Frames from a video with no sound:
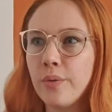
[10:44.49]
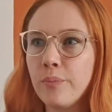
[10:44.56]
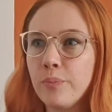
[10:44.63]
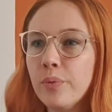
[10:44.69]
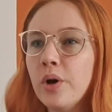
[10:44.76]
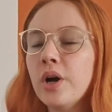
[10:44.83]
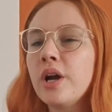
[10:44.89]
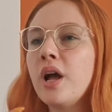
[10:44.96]
good
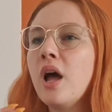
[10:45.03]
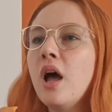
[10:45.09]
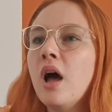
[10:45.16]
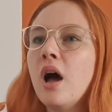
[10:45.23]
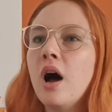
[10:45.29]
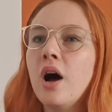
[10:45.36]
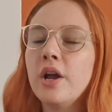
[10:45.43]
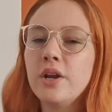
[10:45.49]
book.
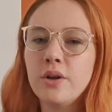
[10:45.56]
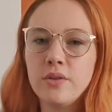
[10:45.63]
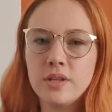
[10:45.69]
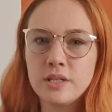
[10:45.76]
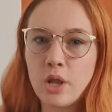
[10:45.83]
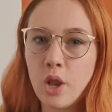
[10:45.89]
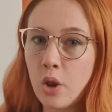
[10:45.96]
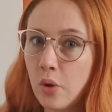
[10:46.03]
I know
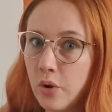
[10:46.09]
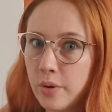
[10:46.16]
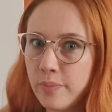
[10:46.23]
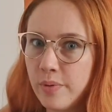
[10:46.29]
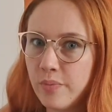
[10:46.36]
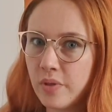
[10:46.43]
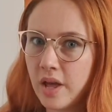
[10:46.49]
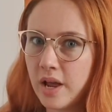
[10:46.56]
there's a lot of
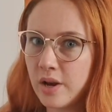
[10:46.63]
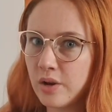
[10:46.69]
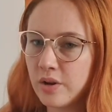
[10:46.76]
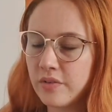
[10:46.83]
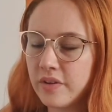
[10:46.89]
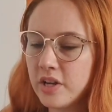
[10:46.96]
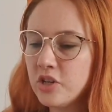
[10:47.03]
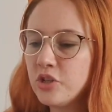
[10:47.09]
people that had a lot
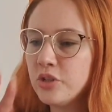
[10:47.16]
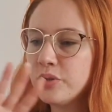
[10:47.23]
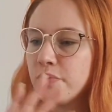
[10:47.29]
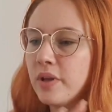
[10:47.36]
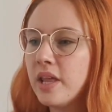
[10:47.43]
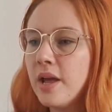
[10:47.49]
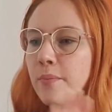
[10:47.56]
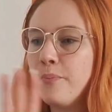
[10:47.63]
of issues
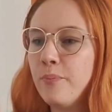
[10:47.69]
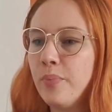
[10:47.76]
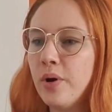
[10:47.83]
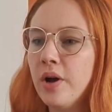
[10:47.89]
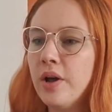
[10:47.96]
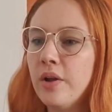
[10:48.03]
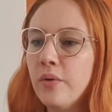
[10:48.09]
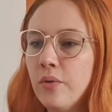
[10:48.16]
with it,
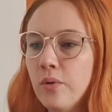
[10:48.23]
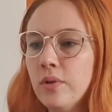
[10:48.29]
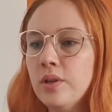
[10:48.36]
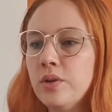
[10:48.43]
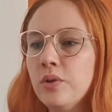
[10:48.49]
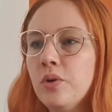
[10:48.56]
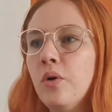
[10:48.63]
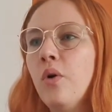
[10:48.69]
but all
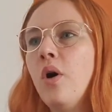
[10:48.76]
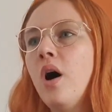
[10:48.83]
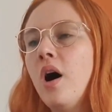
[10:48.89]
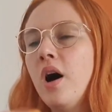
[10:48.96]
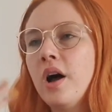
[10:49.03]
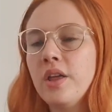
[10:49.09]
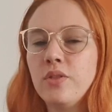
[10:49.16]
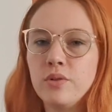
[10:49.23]
in all,
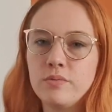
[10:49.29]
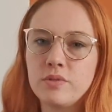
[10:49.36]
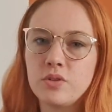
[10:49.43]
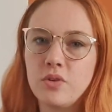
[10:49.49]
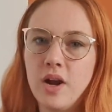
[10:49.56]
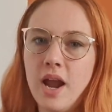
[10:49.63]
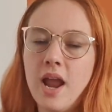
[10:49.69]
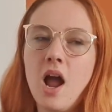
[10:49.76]
I thought it was
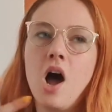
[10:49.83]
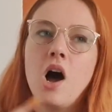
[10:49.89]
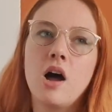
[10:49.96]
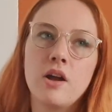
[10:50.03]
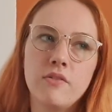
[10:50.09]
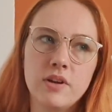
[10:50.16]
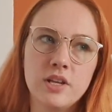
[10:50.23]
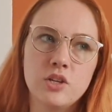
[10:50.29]
great.
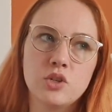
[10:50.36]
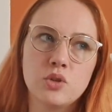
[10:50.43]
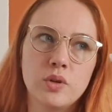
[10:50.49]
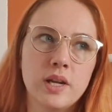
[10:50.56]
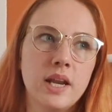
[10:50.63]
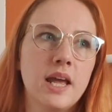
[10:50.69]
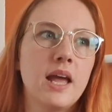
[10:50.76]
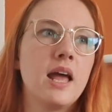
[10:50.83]
I really
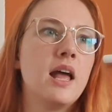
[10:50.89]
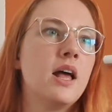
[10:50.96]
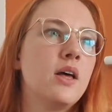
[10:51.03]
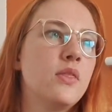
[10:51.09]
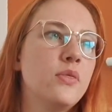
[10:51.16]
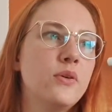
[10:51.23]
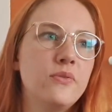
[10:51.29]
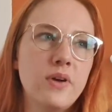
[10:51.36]
enjoyed it.
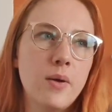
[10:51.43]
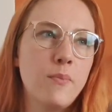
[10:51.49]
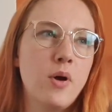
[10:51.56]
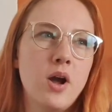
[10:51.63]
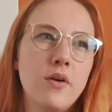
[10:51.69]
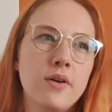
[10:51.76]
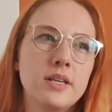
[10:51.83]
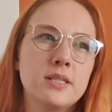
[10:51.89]
The
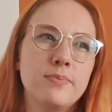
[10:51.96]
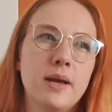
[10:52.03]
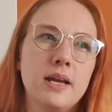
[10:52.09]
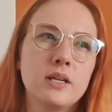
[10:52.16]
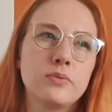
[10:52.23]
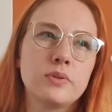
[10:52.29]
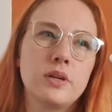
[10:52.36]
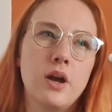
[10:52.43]
vampire
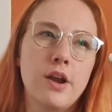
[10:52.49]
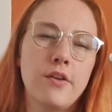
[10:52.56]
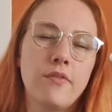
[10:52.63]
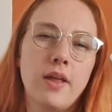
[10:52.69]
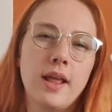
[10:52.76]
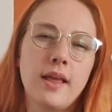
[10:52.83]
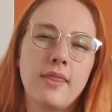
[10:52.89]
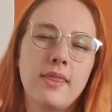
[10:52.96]
aspect was kind of
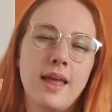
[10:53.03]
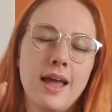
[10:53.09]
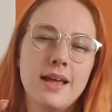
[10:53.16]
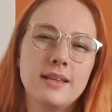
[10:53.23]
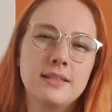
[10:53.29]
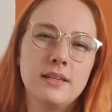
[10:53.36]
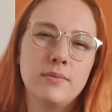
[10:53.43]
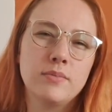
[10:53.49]
like
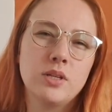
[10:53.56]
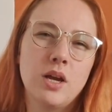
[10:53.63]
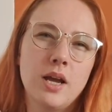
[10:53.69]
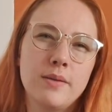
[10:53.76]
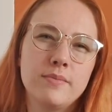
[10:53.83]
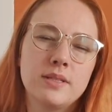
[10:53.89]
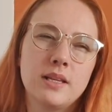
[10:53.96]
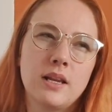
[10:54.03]
there
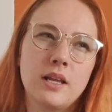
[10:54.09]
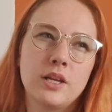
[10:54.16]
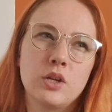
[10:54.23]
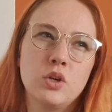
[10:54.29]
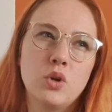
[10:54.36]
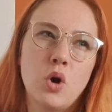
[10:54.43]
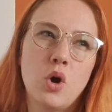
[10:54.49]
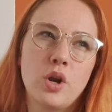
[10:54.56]
sometimes and like
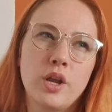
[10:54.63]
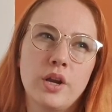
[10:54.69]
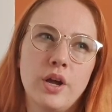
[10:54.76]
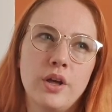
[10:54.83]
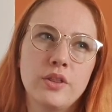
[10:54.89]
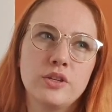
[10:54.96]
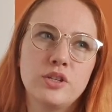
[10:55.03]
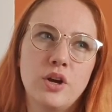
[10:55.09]
not at
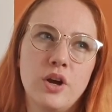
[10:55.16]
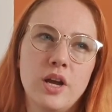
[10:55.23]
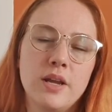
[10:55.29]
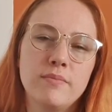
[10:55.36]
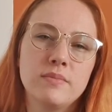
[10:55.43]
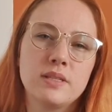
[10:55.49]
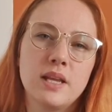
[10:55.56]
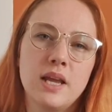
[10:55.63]
other
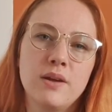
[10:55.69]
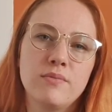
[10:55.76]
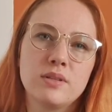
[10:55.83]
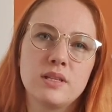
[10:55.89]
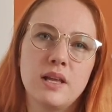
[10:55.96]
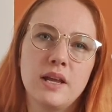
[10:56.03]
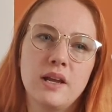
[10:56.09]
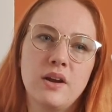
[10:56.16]
times. It was
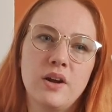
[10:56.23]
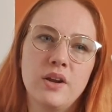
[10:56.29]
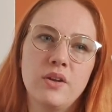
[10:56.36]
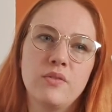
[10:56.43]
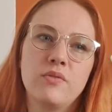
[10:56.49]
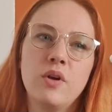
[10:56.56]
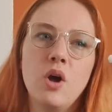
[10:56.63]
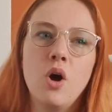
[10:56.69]
like kind
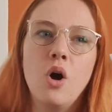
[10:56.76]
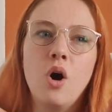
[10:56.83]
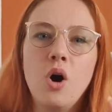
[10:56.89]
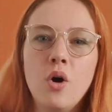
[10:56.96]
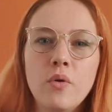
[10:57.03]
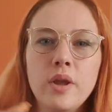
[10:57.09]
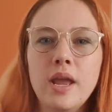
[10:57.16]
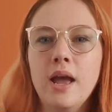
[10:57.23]
of,
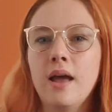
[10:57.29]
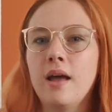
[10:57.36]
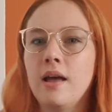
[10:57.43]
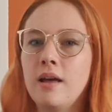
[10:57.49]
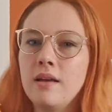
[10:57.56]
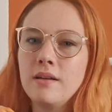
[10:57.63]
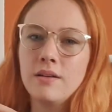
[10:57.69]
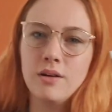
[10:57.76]
oh
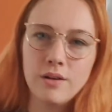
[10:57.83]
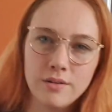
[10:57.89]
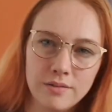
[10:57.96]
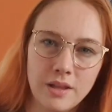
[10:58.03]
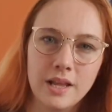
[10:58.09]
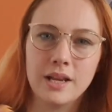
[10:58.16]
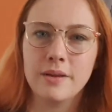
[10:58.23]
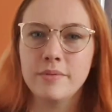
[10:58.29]
yeah,
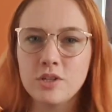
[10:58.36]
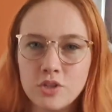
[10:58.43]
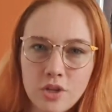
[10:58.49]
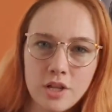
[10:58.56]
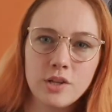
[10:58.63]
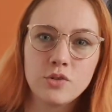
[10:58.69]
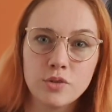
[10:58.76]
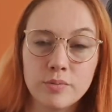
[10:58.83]
like let me just
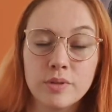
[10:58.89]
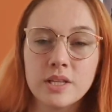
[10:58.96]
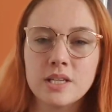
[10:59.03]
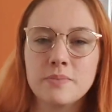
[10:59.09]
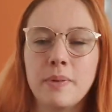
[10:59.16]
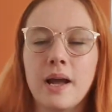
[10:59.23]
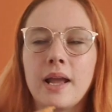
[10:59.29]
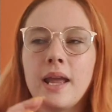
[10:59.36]
like dribble this
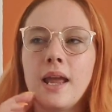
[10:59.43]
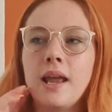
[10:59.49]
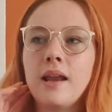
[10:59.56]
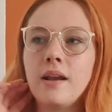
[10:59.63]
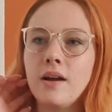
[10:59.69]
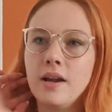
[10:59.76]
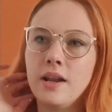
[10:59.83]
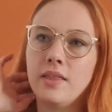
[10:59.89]
back
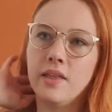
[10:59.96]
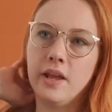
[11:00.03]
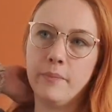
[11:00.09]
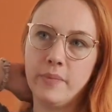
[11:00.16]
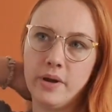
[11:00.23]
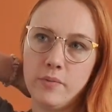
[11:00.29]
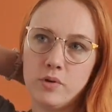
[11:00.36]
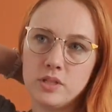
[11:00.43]
in kind of thing,
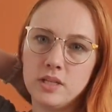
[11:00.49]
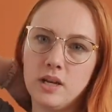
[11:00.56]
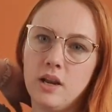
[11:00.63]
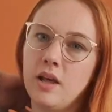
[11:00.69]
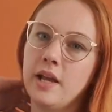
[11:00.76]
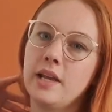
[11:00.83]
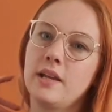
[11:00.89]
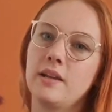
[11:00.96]
but it wasn't
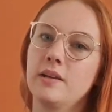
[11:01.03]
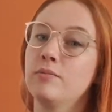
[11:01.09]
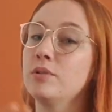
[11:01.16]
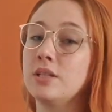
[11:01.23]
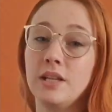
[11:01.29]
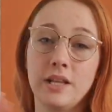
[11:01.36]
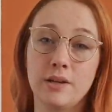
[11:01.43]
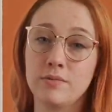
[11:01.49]
like it was
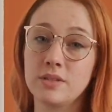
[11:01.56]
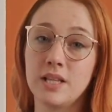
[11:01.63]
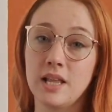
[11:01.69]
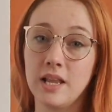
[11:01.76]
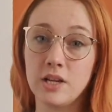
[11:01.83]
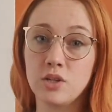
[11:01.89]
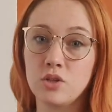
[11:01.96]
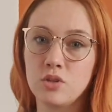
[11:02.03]
their
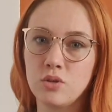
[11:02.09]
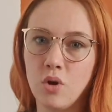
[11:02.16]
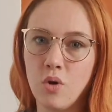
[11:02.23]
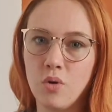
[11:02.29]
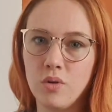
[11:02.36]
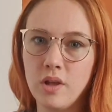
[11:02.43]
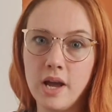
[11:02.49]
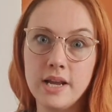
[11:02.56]
like
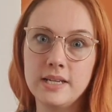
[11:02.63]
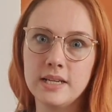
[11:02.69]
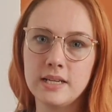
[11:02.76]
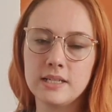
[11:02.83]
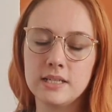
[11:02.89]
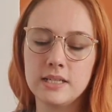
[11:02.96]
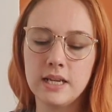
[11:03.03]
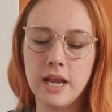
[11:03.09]
sole
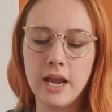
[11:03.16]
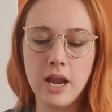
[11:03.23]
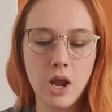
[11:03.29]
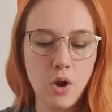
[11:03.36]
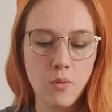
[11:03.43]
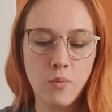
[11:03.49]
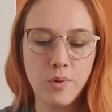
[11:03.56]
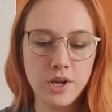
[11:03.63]
identity,
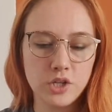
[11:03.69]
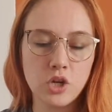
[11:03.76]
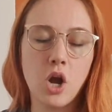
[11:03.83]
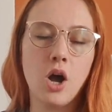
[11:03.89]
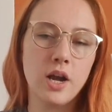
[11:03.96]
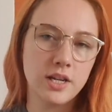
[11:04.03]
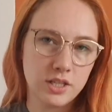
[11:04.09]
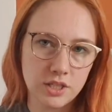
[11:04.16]
which I